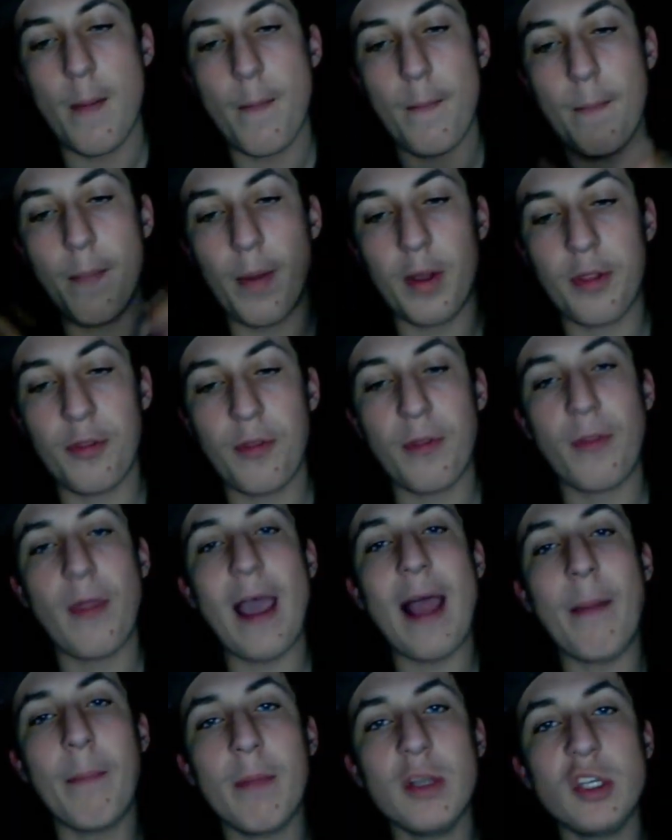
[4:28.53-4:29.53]
But
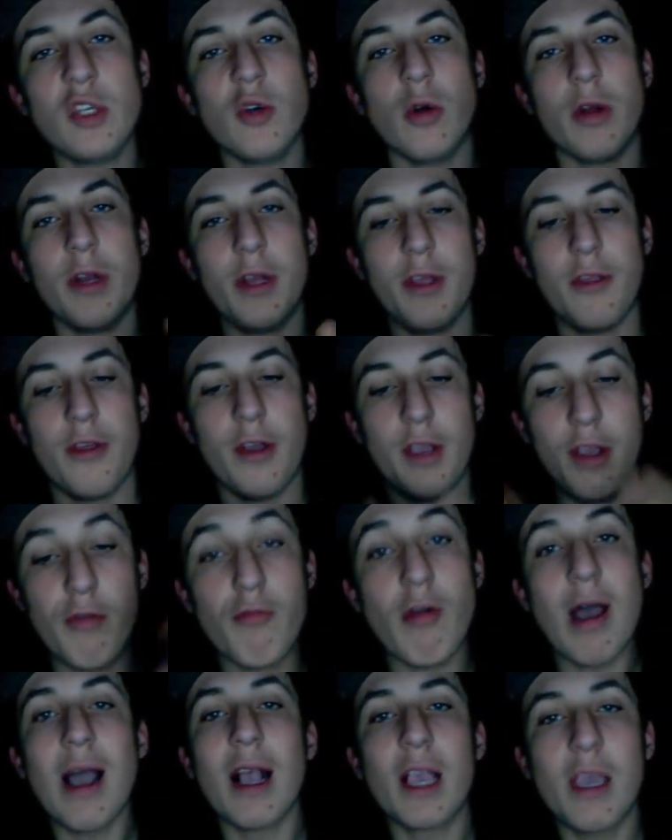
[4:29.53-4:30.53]
that majority, the
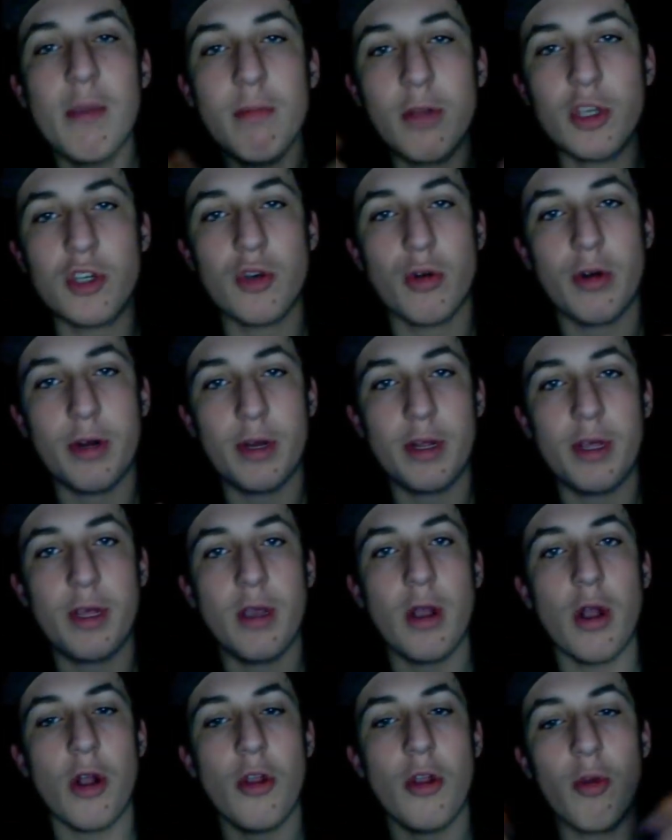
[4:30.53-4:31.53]
Iraqi majority,
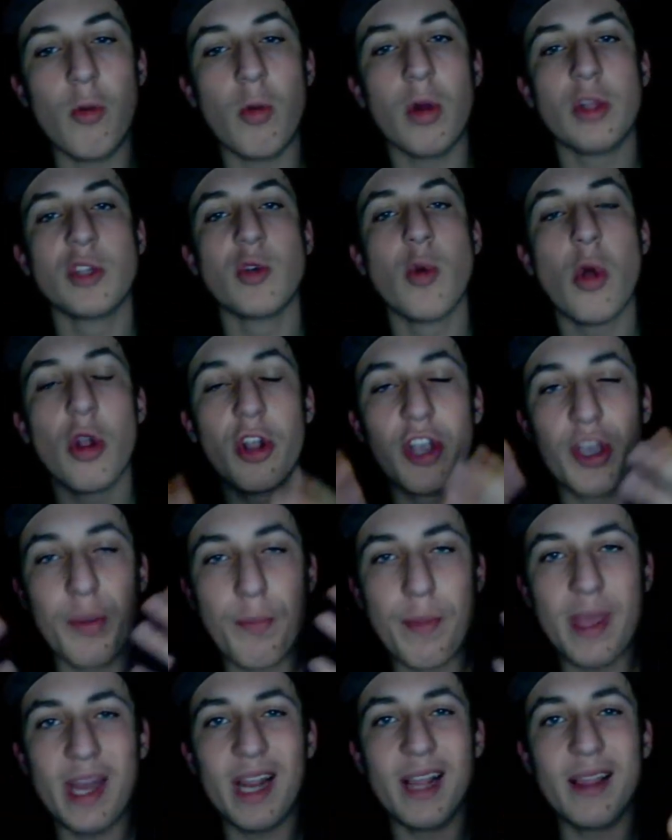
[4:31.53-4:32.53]
are the ones who are
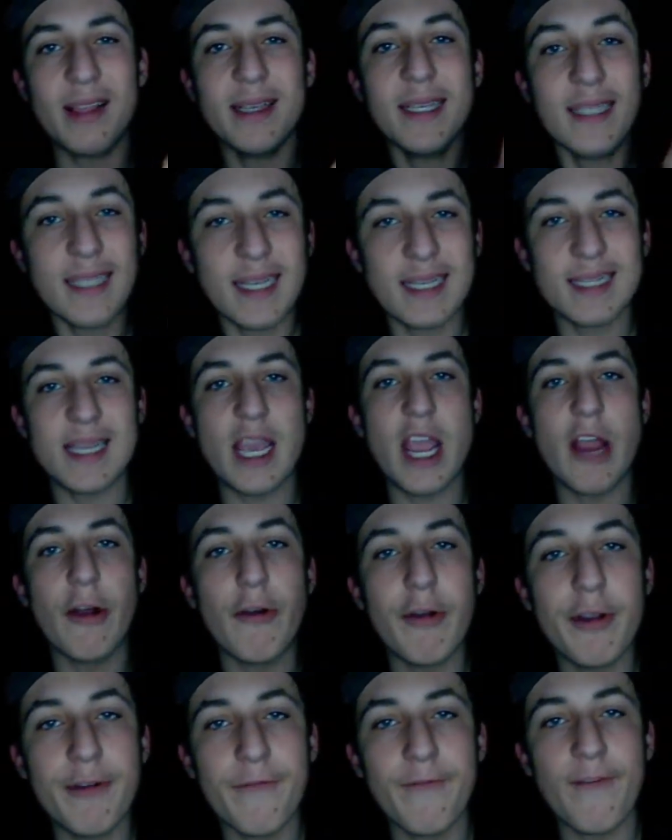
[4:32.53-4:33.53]
committing the
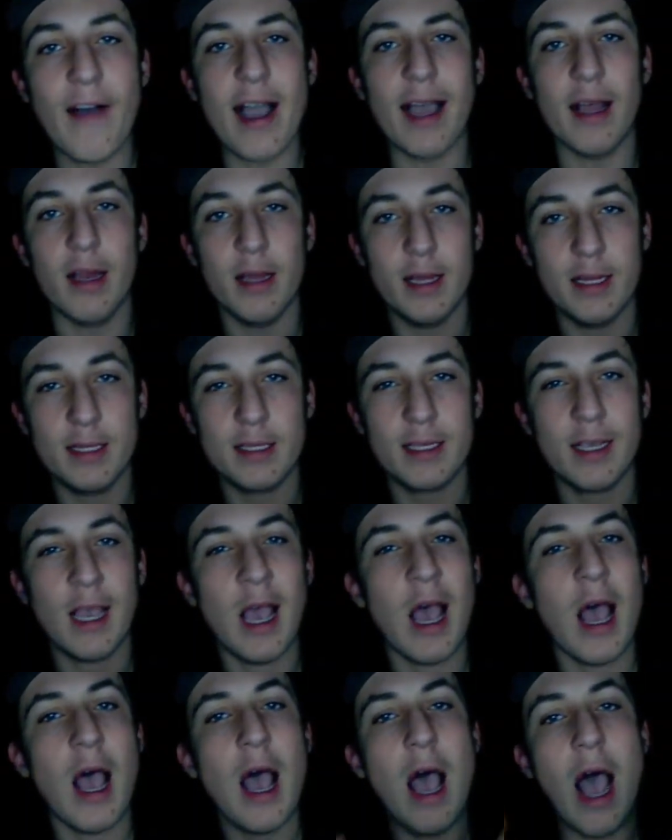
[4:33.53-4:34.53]
sectarian violence.
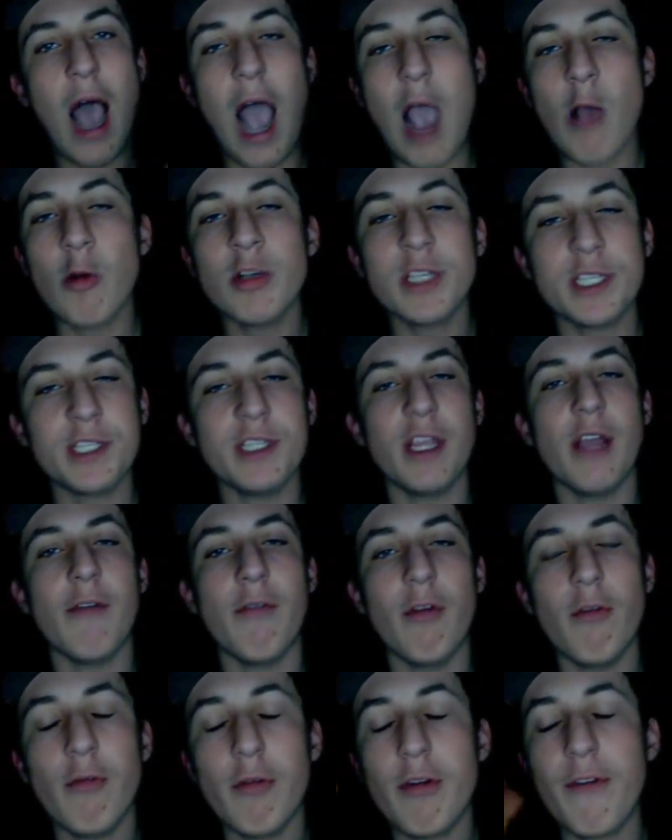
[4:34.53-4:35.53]
I was
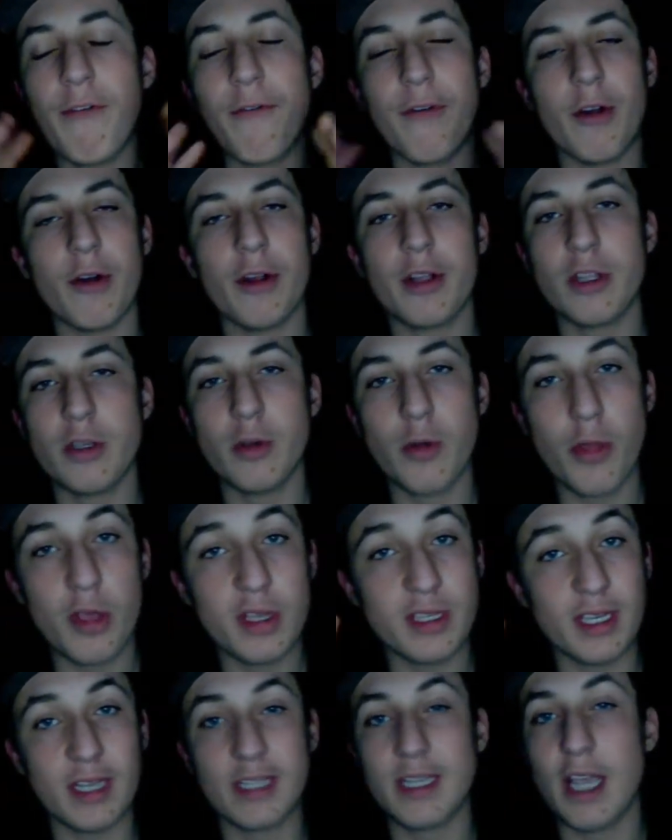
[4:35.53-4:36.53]
never referring to the
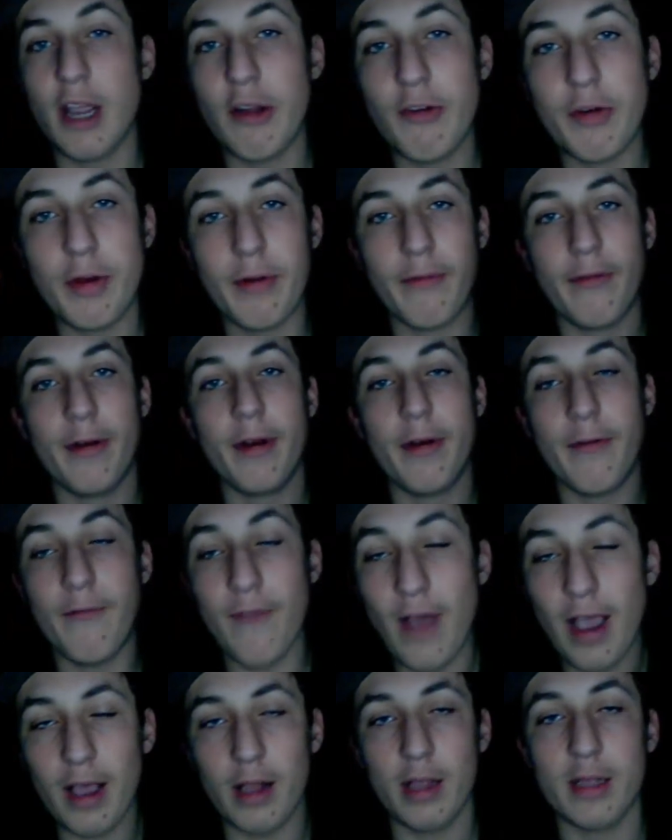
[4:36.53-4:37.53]
sectarian
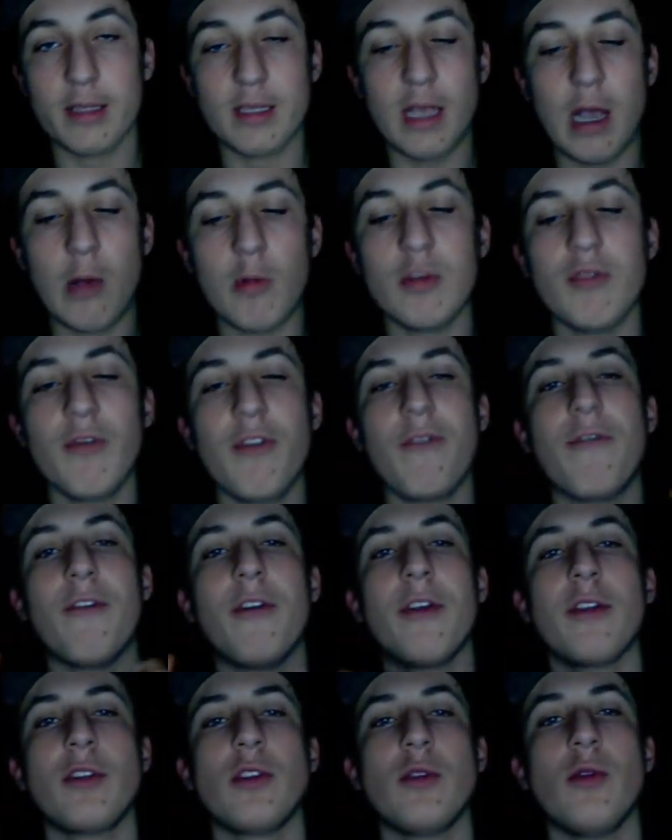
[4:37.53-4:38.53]
violence. I was
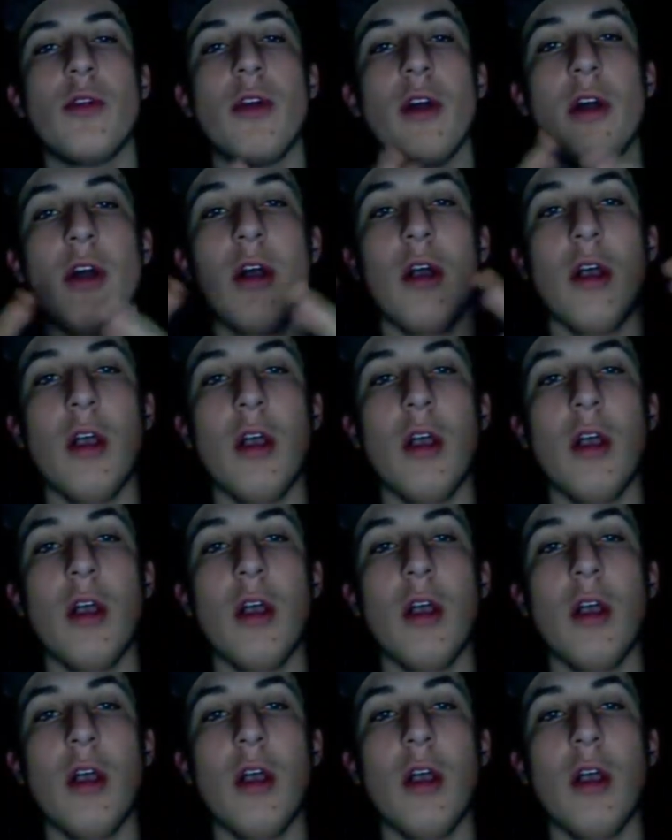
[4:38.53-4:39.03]
referring to the